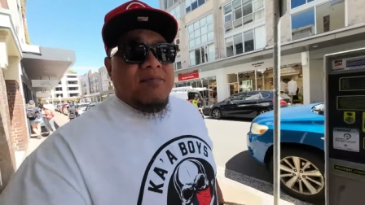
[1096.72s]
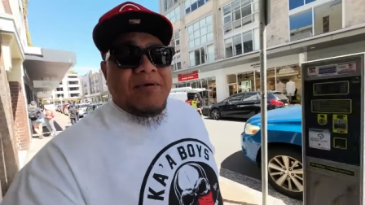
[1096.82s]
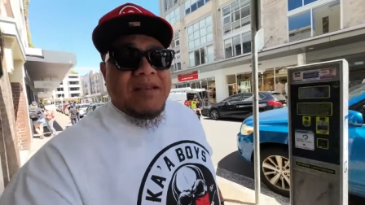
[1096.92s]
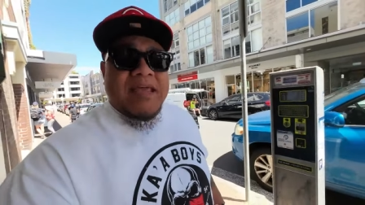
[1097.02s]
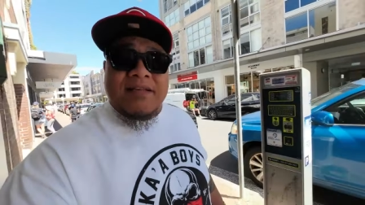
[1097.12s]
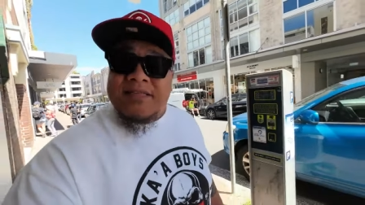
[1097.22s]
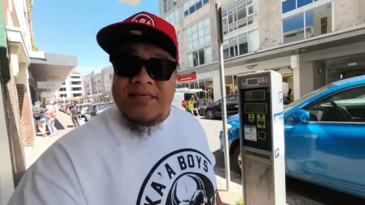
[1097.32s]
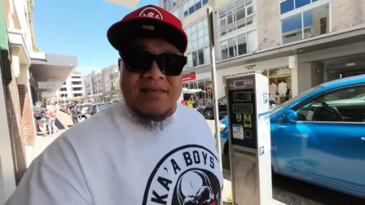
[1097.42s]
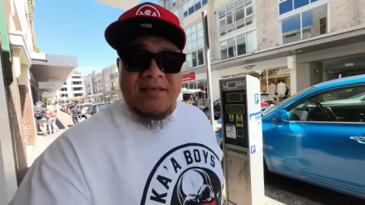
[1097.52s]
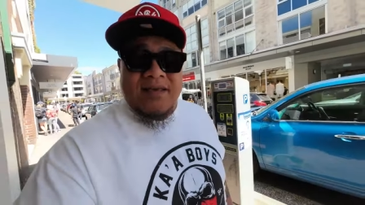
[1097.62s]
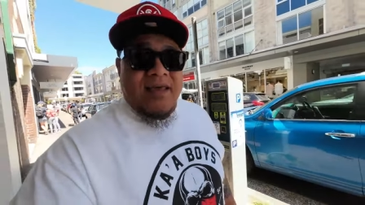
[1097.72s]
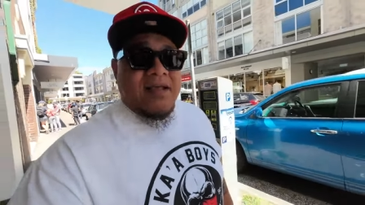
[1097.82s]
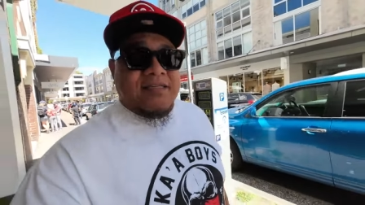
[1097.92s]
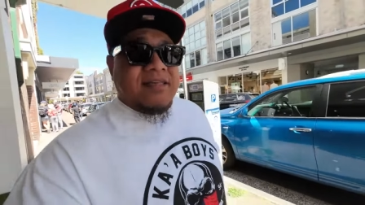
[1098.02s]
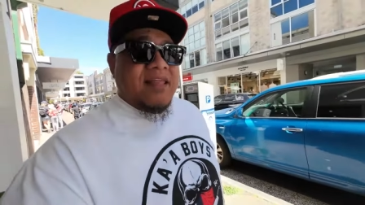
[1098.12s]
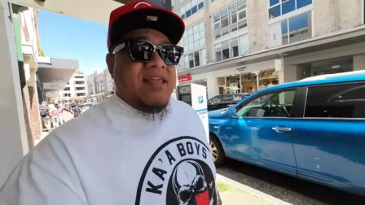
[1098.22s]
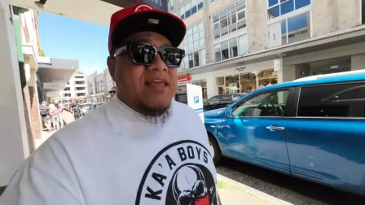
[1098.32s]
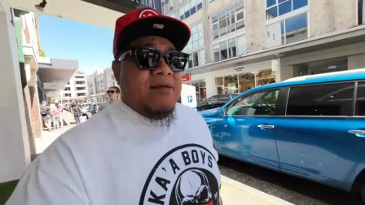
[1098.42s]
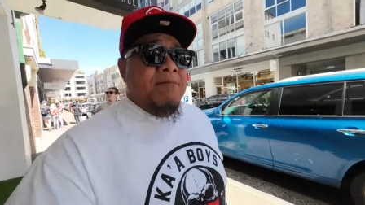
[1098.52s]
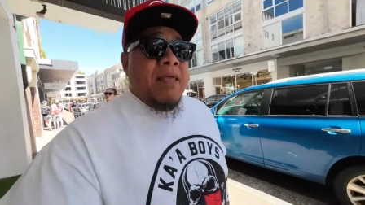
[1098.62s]
But that's it's a thing
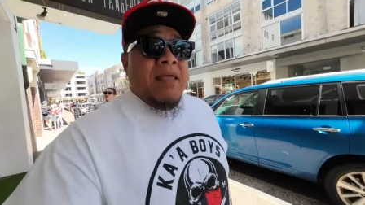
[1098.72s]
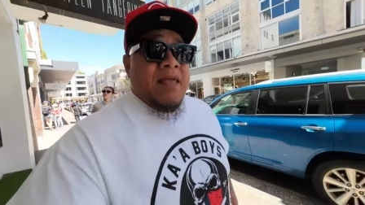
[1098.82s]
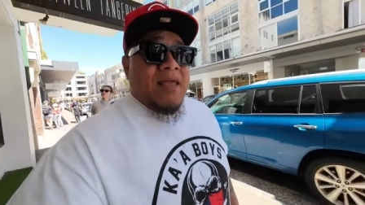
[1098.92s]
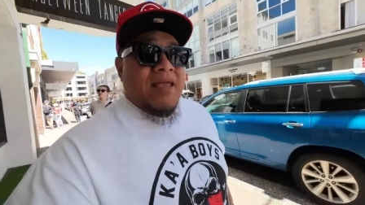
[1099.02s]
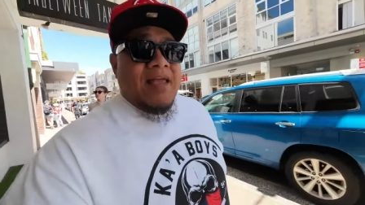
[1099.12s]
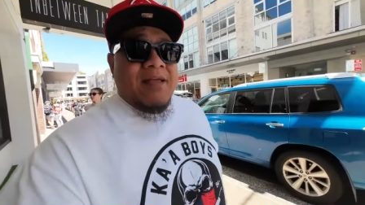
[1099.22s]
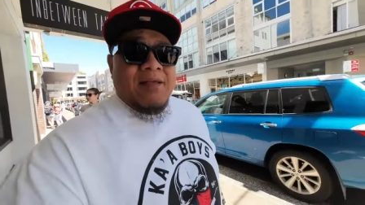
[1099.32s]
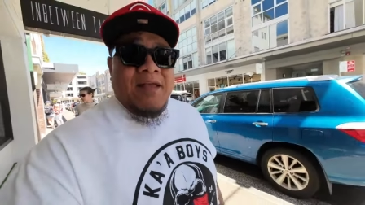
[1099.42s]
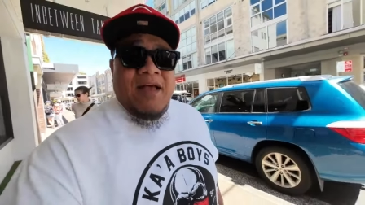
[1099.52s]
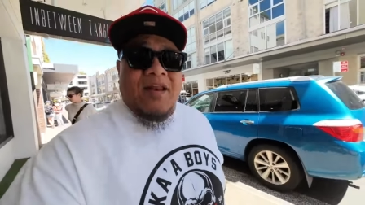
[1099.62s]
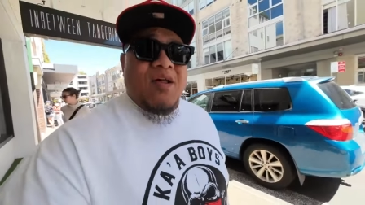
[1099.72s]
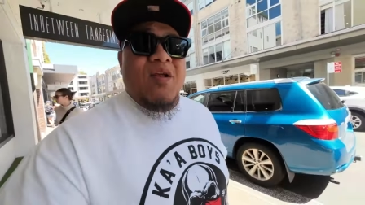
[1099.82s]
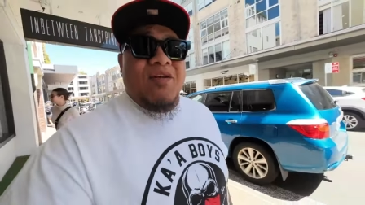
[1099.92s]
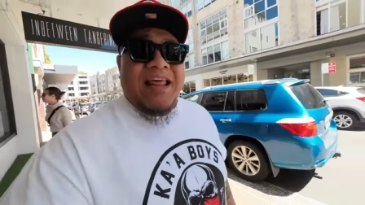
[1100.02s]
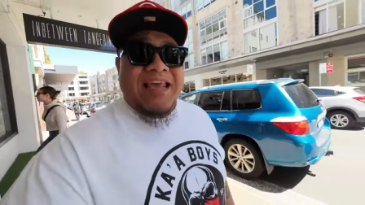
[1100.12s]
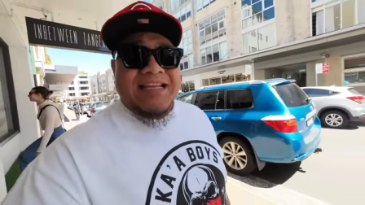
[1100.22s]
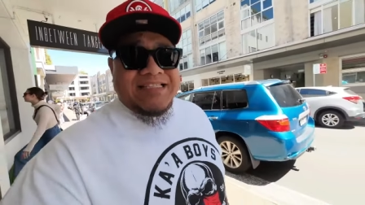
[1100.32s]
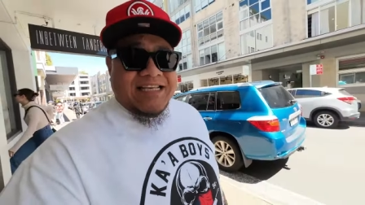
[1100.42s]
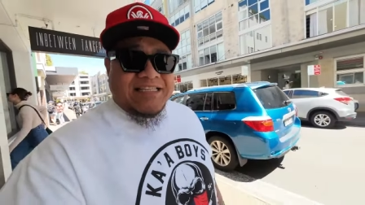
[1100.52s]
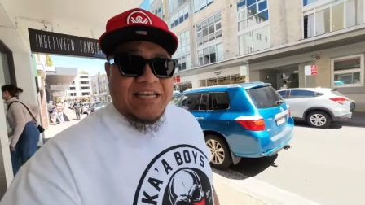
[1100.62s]
here a lot of
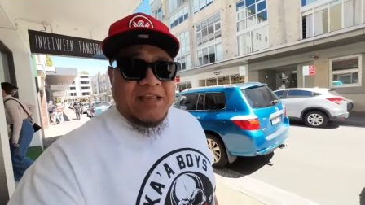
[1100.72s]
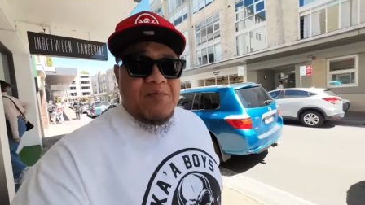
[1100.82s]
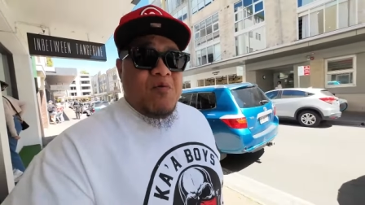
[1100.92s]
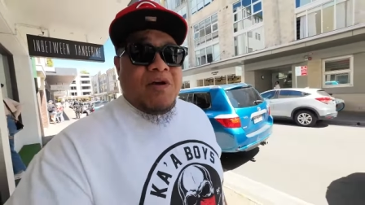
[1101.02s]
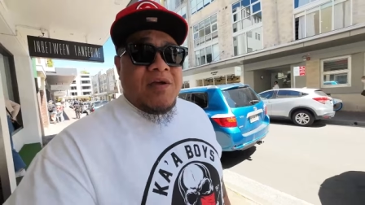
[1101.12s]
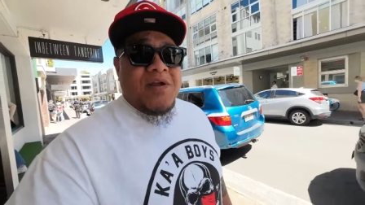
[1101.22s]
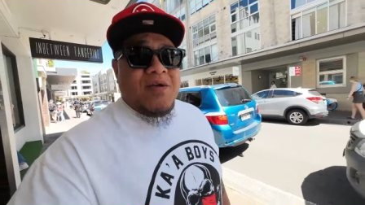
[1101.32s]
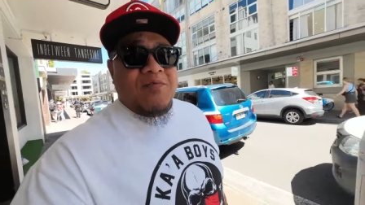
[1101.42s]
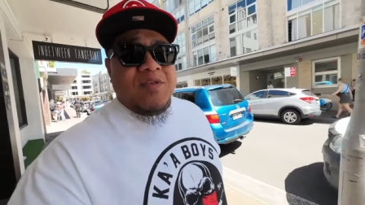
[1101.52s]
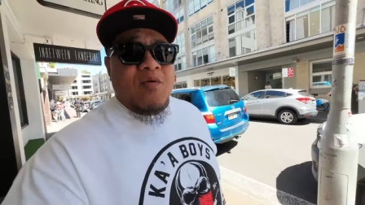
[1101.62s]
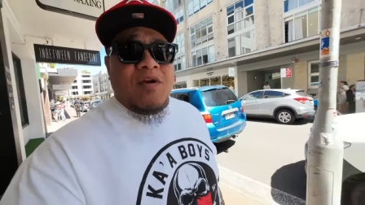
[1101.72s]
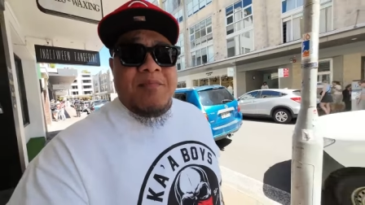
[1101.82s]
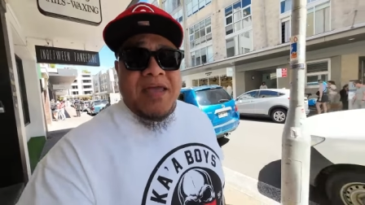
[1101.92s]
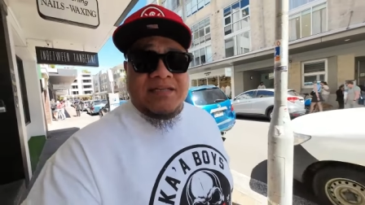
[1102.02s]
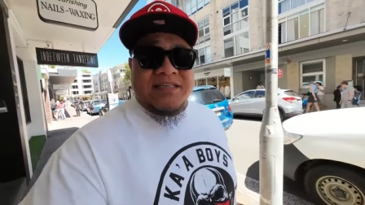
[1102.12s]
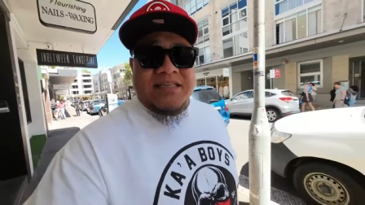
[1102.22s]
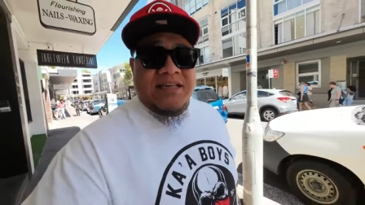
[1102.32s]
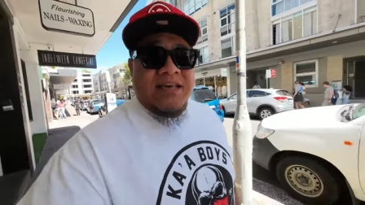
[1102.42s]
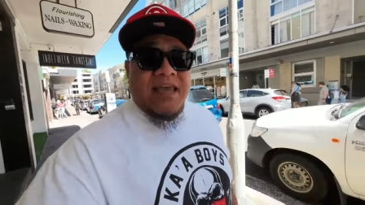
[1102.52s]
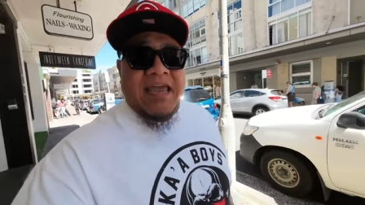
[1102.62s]
ladies I see them walking around with yoga mats
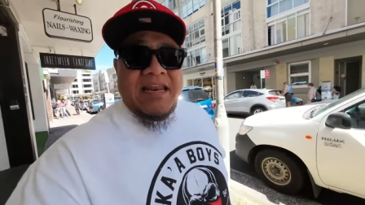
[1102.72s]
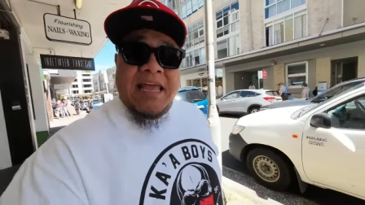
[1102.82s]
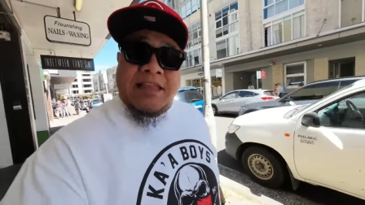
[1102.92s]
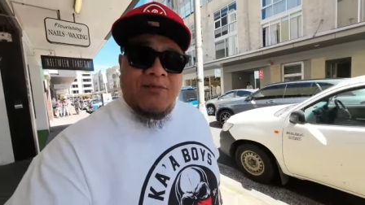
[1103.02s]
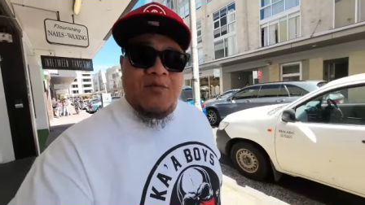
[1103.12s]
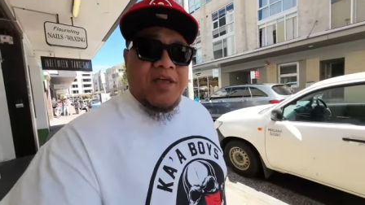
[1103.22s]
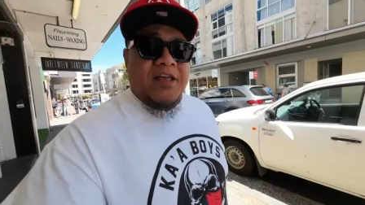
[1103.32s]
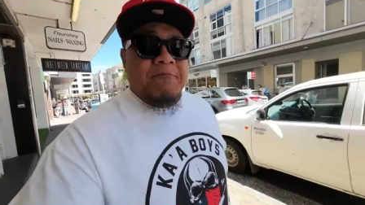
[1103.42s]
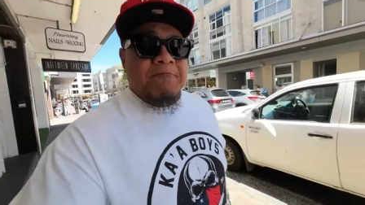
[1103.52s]
and activewear.